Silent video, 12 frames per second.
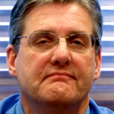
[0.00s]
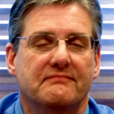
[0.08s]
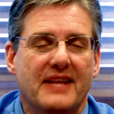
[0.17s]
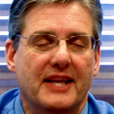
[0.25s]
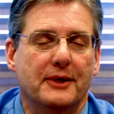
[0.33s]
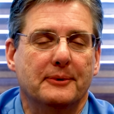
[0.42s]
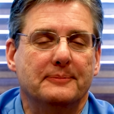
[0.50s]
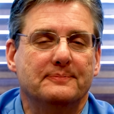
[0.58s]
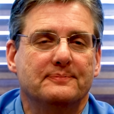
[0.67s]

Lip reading: Thank you.